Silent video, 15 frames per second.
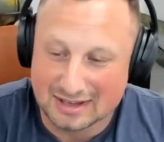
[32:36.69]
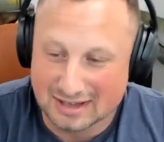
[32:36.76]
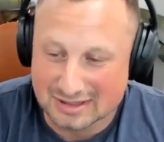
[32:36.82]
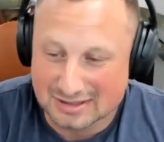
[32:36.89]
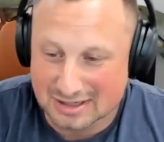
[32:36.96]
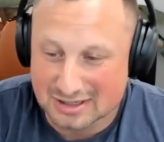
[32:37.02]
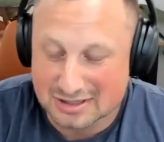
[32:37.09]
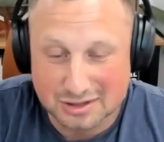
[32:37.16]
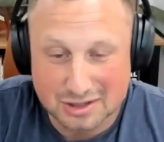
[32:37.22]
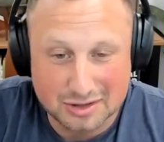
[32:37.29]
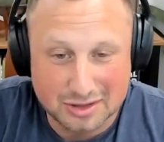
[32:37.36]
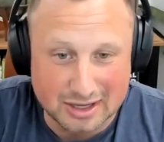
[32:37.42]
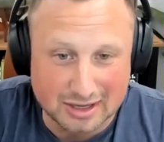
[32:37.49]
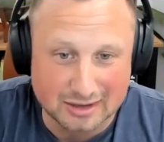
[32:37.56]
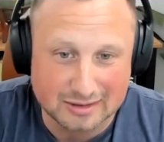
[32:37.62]
it's a
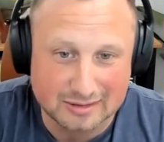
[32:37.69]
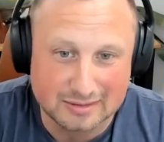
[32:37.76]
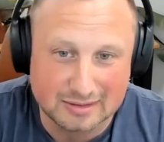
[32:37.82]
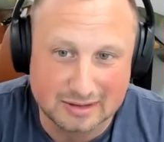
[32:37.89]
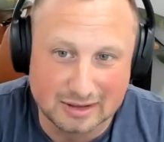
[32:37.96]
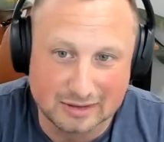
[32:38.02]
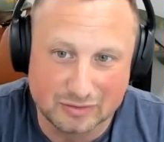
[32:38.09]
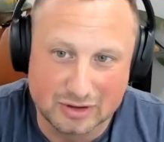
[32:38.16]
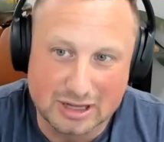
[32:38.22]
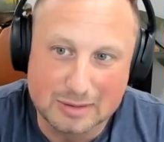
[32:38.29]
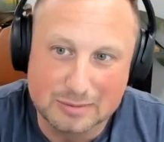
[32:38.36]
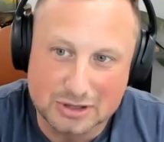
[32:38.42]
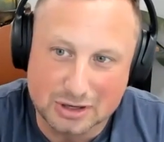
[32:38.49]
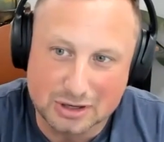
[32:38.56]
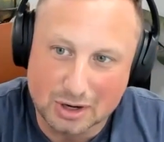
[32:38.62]
good thing for
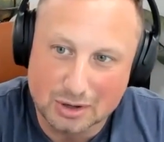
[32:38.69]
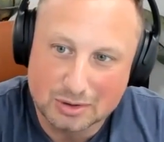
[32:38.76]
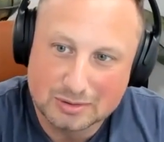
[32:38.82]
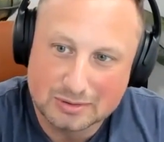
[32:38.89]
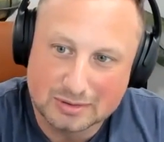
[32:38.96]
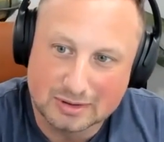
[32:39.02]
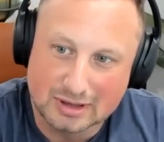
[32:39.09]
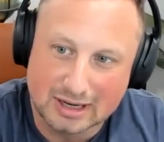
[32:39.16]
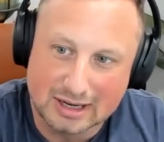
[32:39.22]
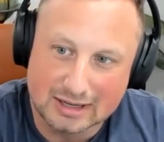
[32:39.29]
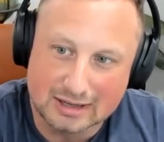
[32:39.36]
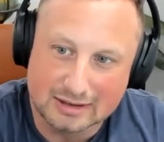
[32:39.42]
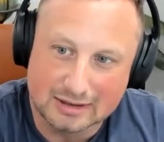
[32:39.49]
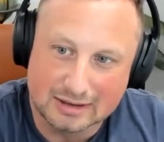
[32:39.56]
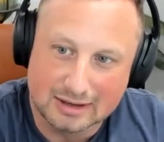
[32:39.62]
them to know.
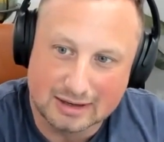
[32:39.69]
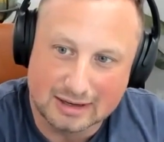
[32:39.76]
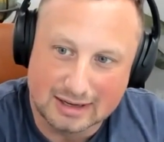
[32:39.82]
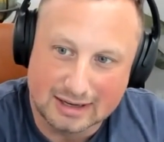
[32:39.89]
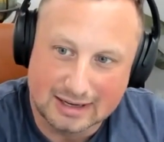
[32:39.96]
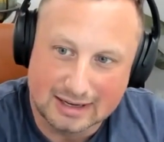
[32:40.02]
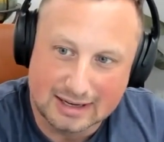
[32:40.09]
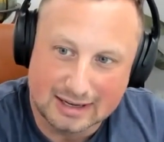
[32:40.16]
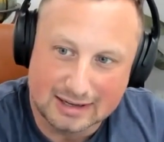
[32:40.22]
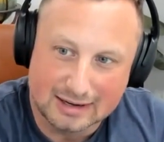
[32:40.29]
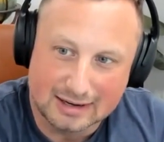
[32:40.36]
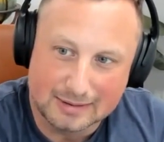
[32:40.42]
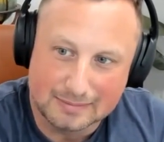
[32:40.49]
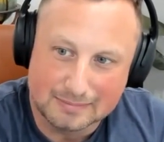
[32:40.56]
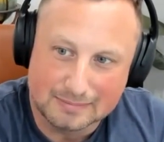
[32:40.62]
And
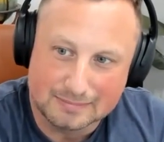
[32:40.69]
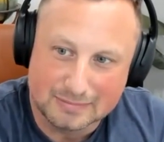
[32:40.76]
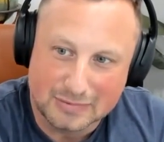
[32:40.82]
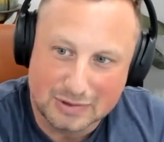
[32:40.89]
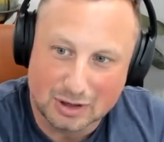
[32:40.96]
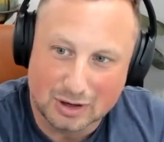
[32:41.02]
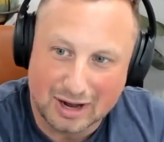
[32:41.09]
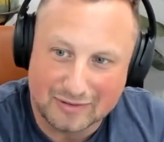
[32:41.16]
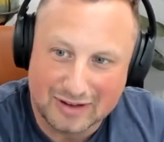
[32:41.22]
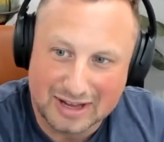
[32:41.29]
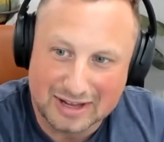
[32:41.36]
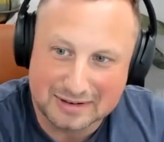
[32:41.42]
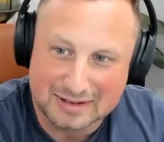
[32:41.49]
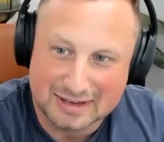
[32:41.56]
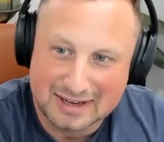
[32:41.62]
I've
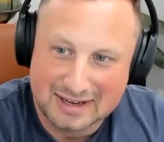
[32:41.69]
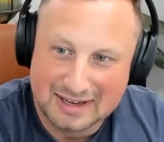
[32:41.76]
had